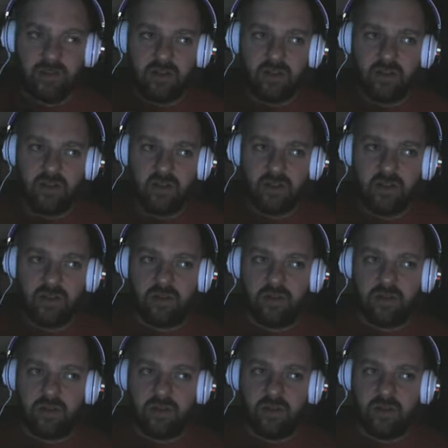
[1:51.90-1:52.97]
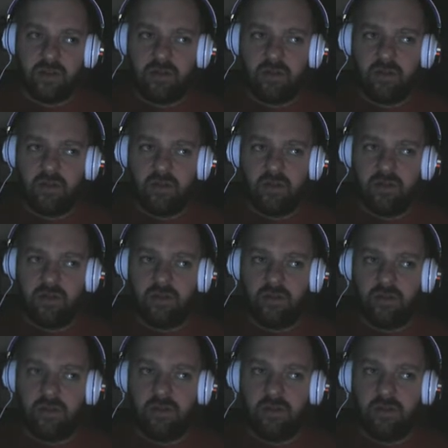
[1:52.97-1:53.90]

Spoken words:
No one is speaking in this clip.